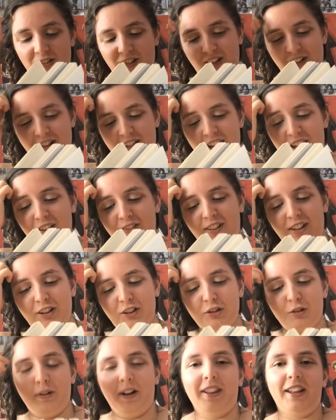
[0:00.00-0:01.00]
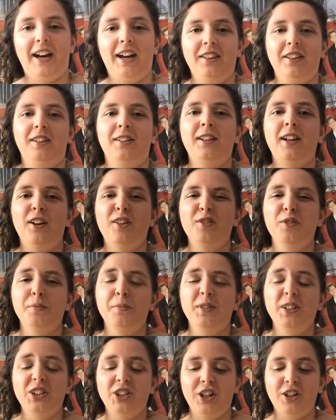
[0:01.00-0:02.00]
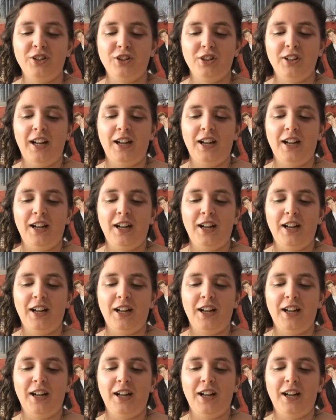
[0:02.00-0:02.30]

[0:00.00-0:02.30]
was a TV show where they had this terrible magician.